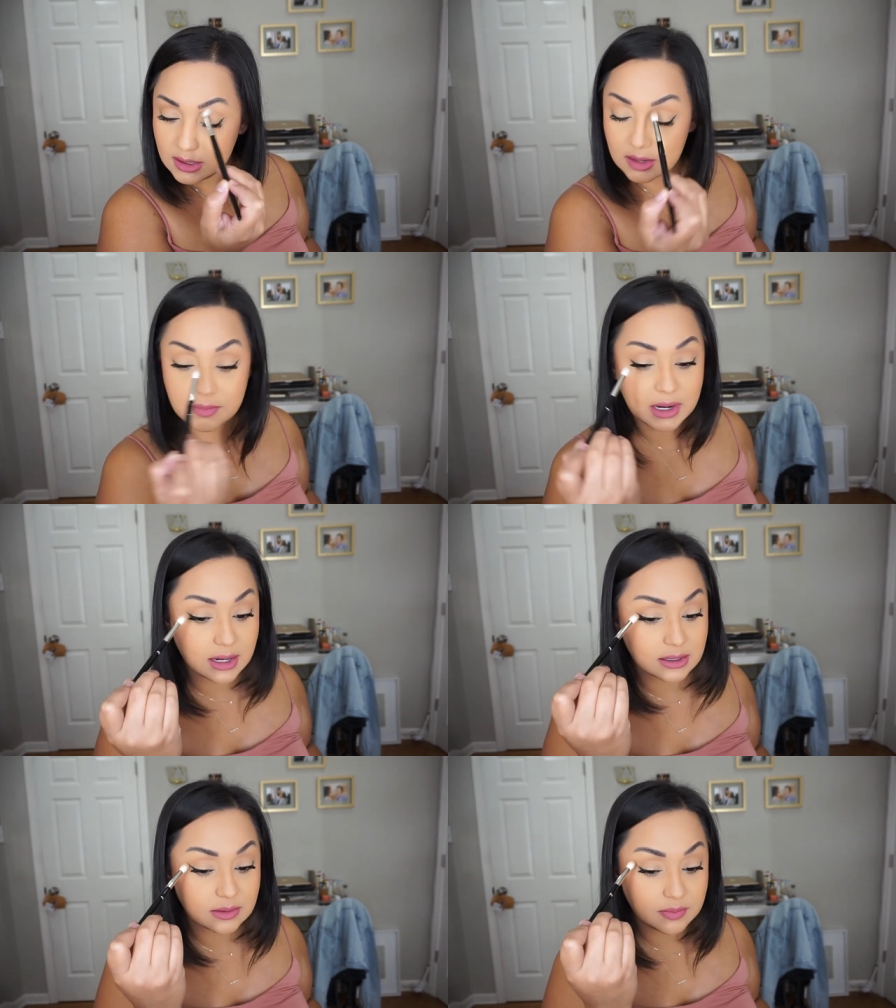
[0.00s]
it might
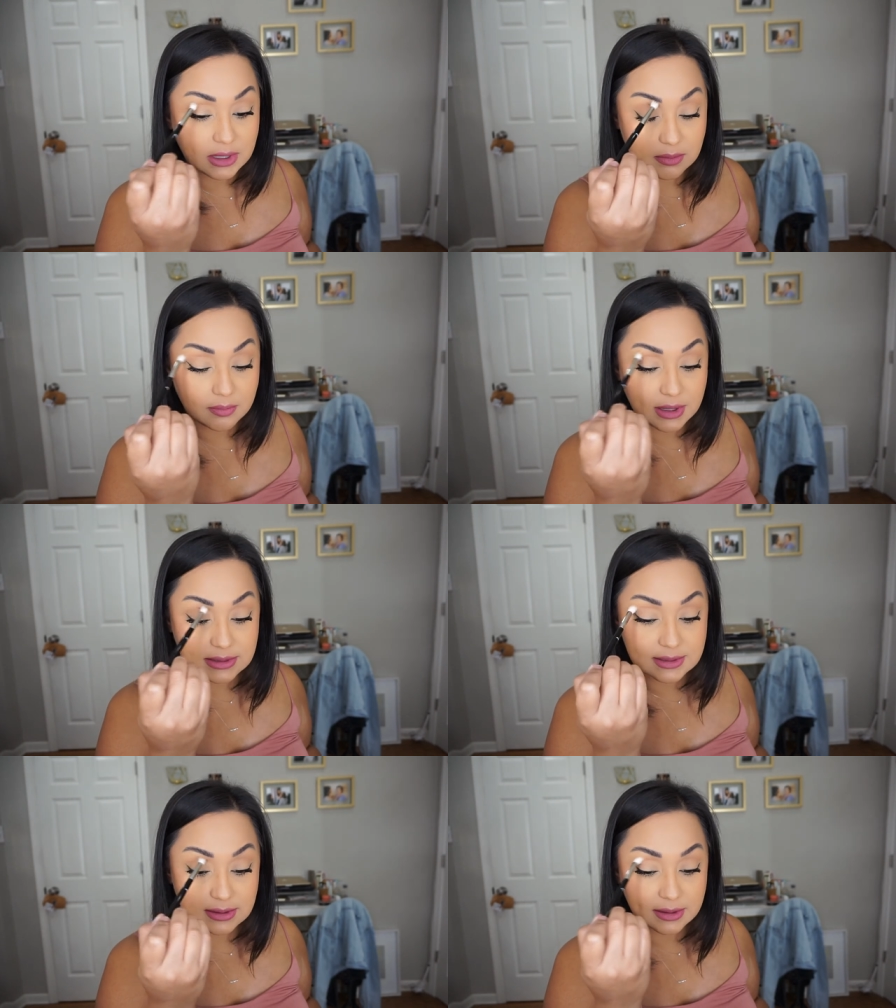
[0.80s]
end up being
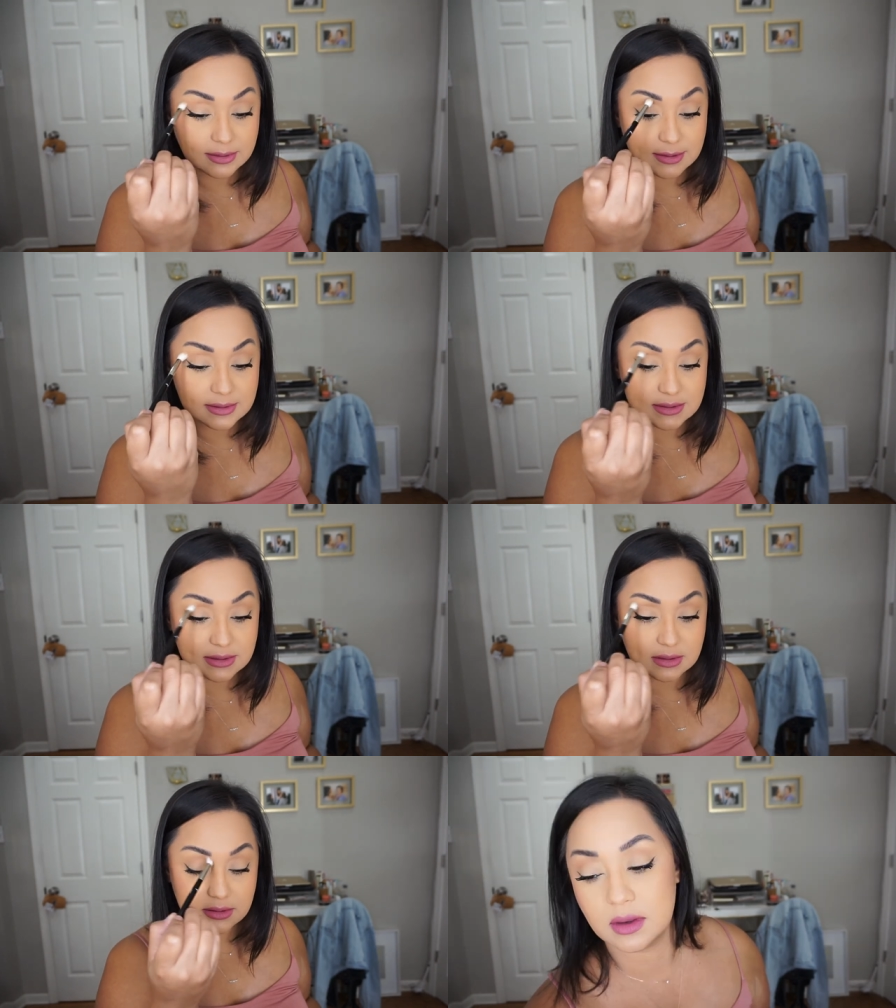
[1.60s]
basic like
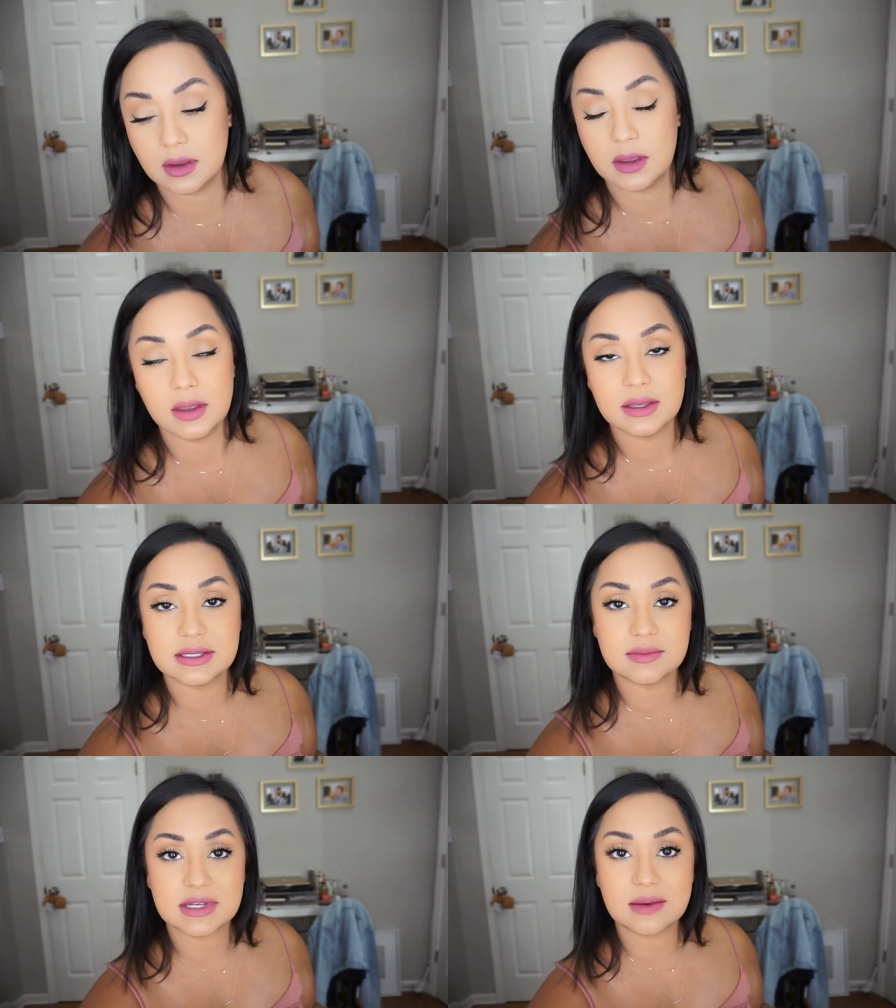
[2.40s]
this
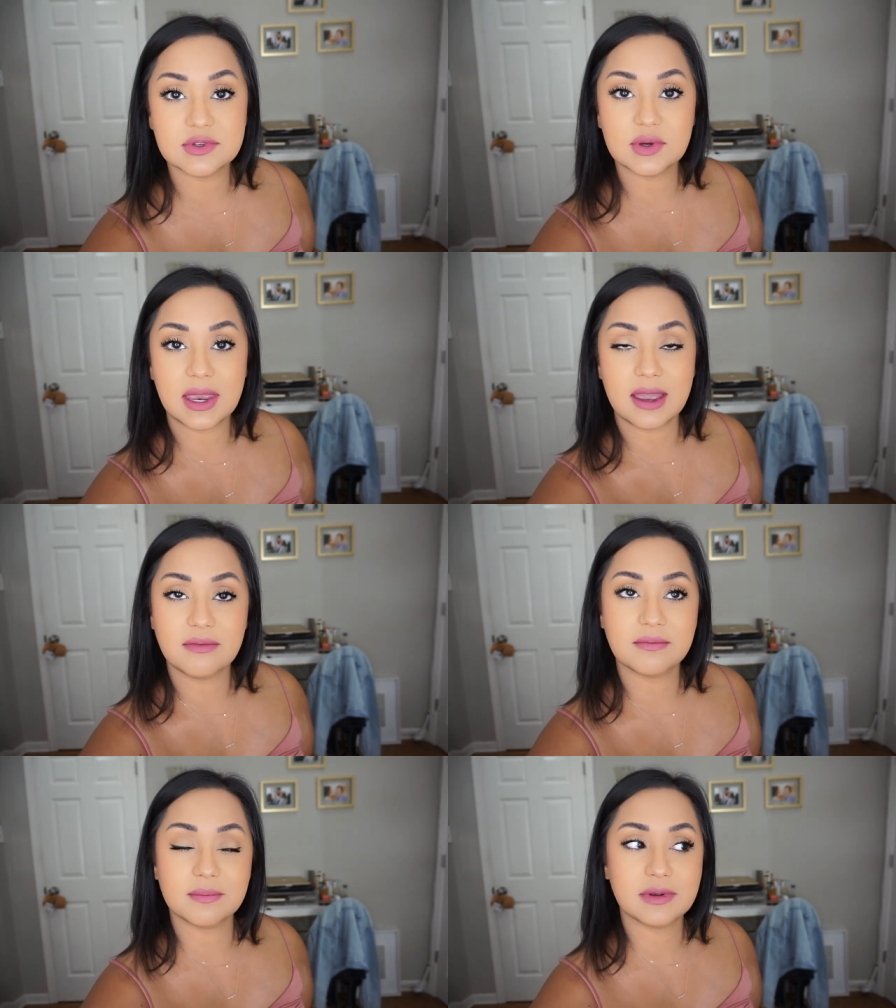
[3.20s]
sometimes you
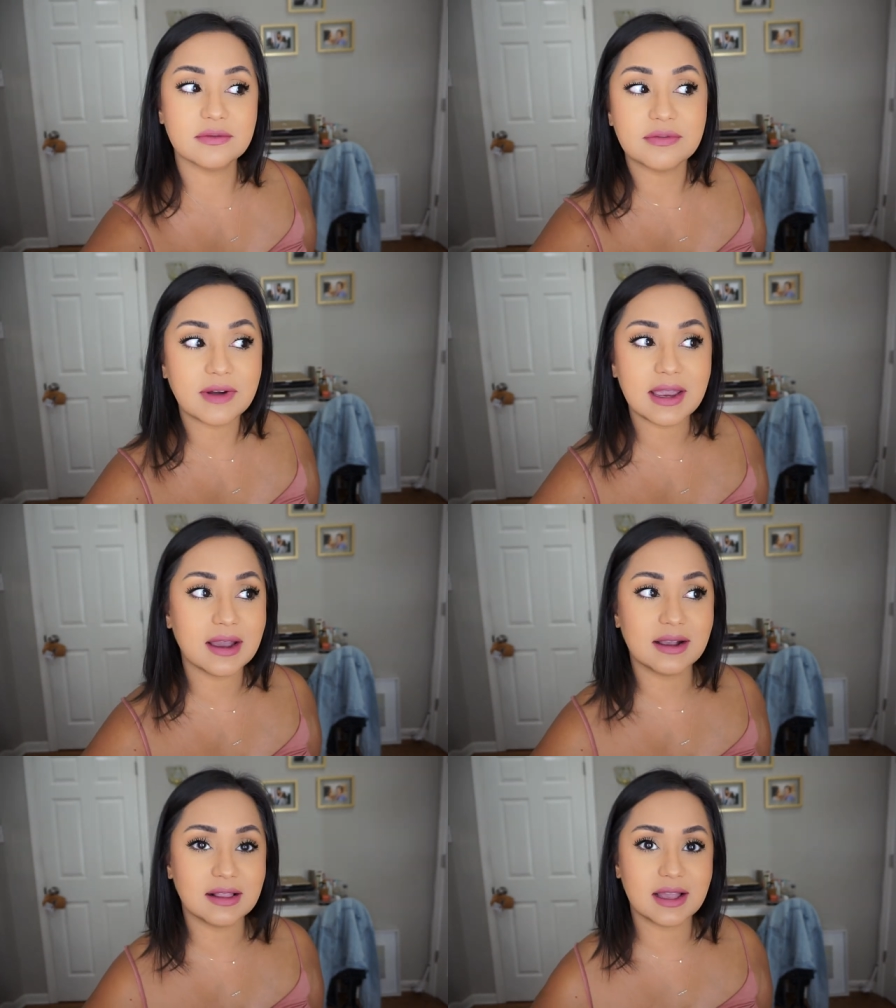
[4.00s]
can't
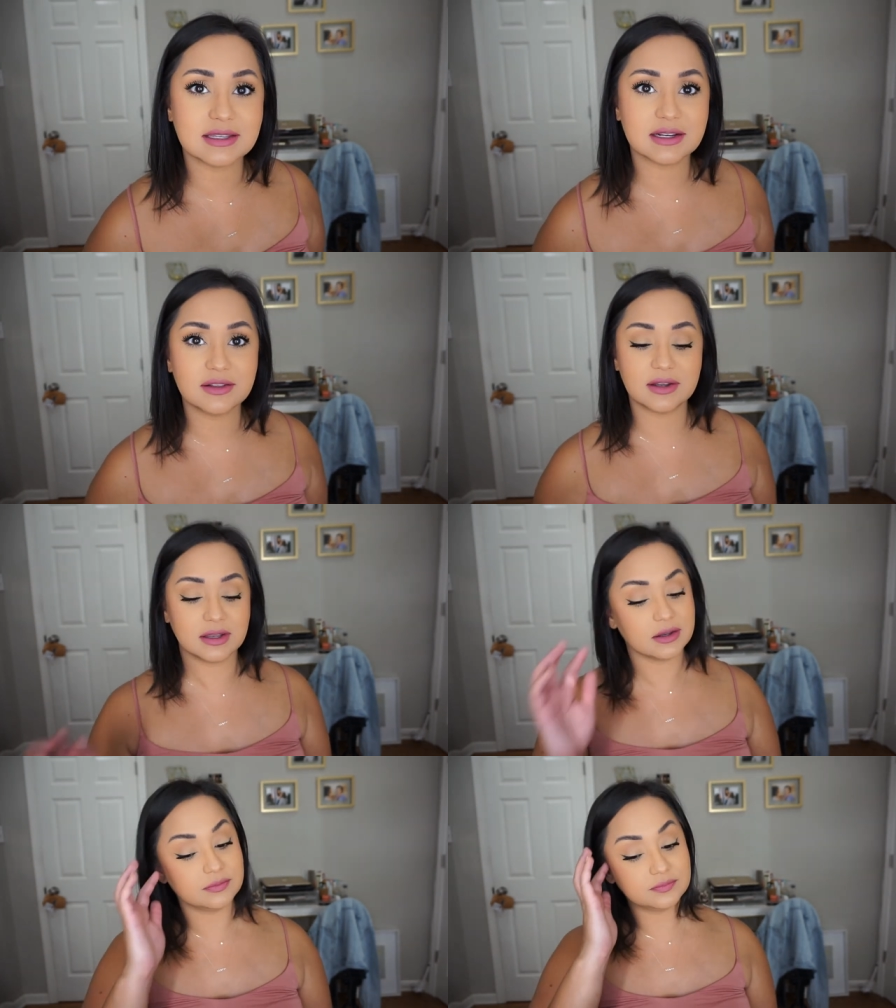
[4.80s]
fight a classic
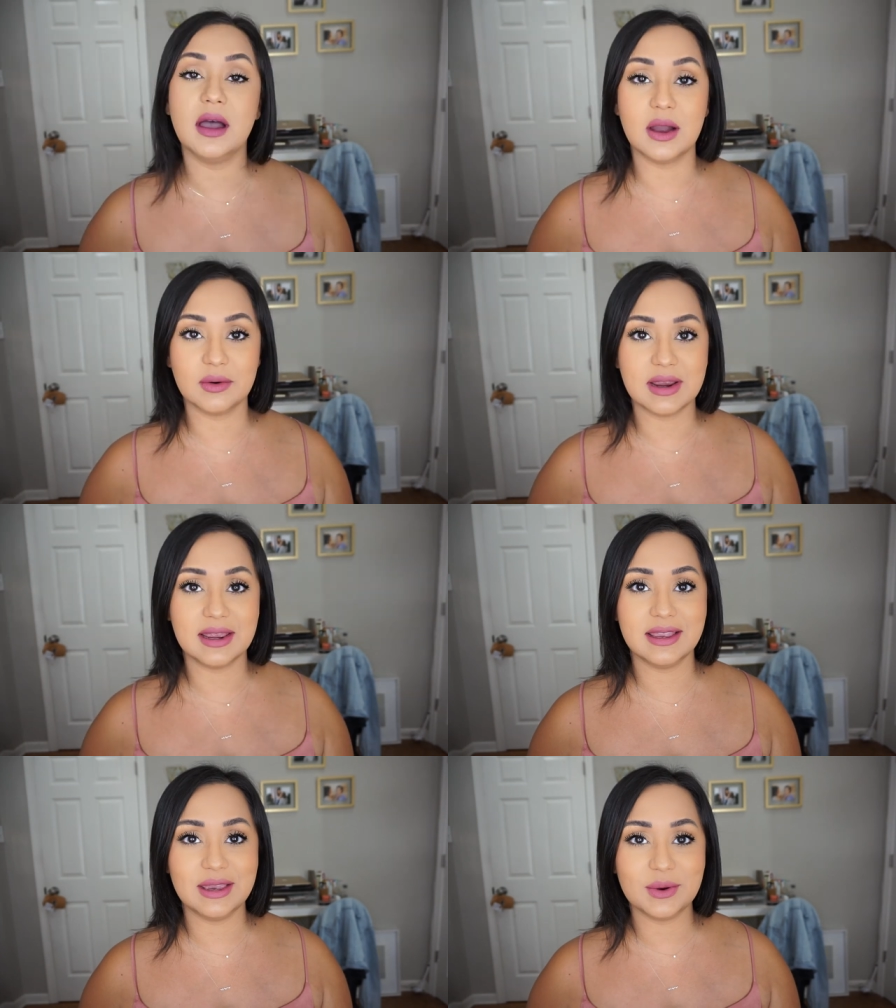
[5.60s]
look all
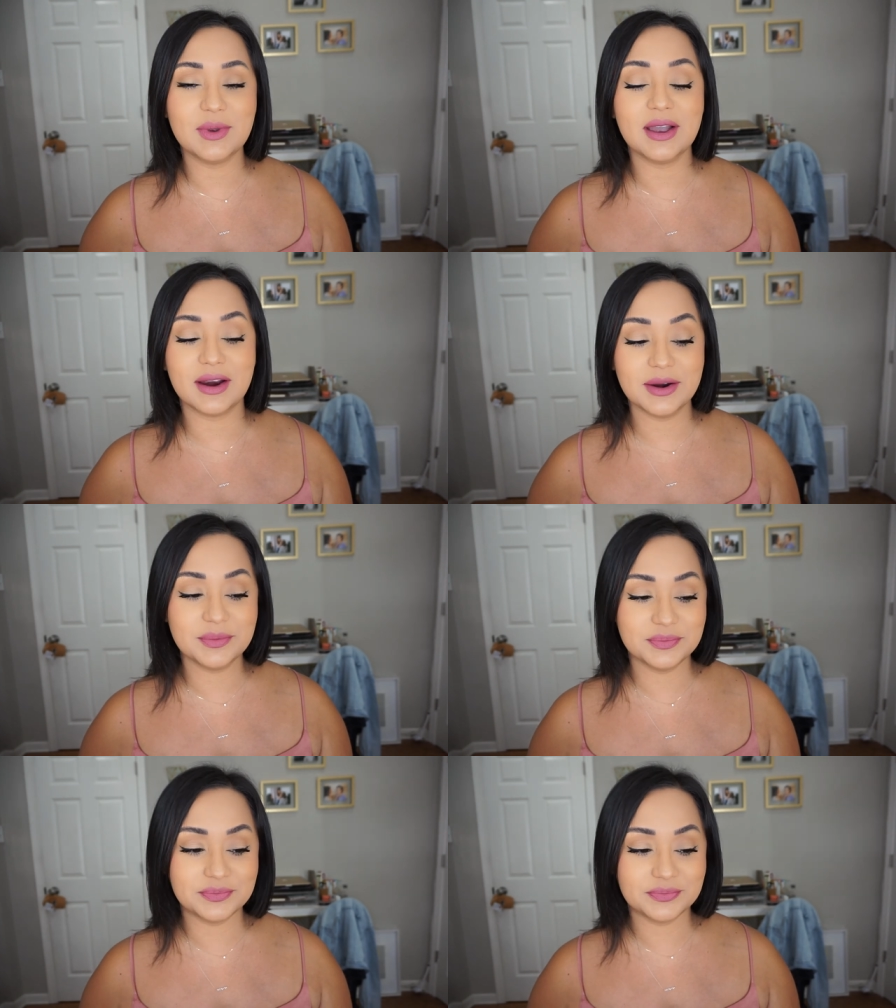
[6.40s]
right here we
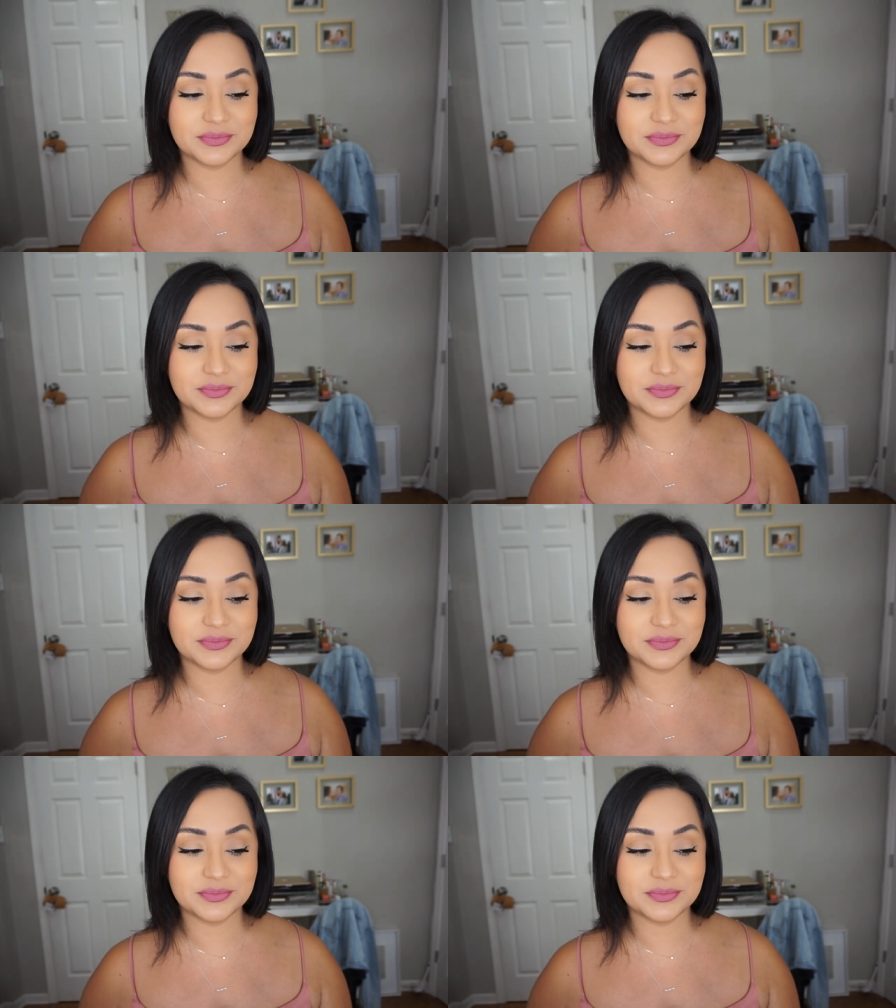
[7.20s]
are